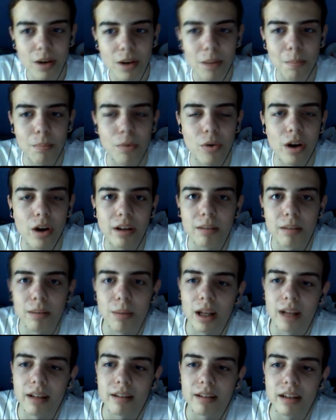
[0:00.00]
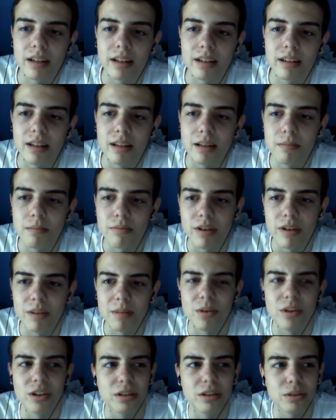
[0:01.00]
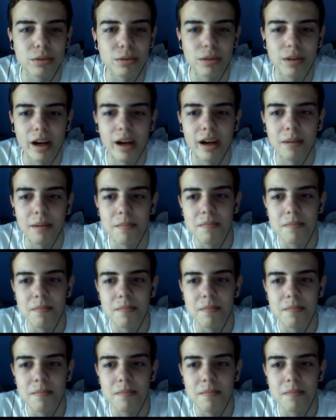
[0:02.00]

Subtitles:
you've got bronze players on your team, pretty much.